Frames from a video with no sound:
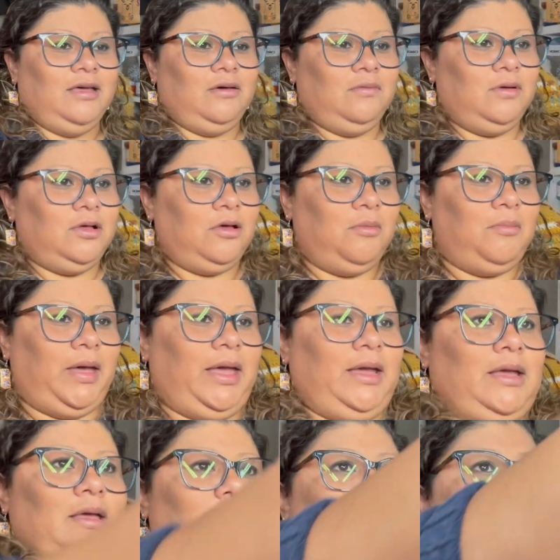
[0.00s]
Welcome
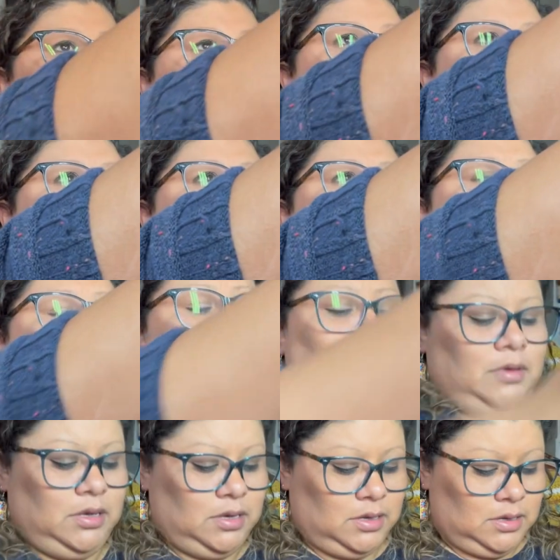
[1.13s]
back. So,
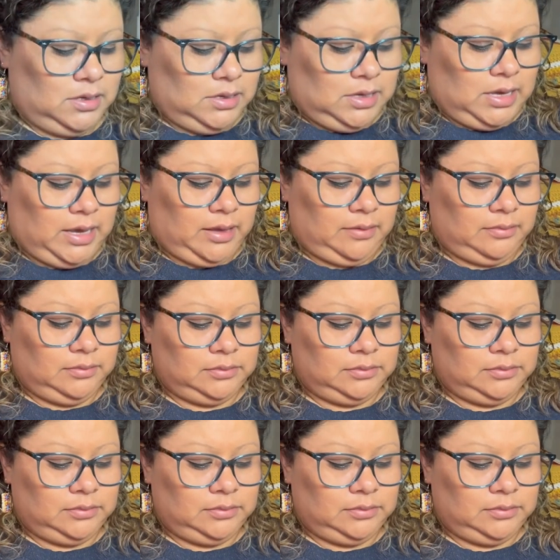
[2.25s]
yeah.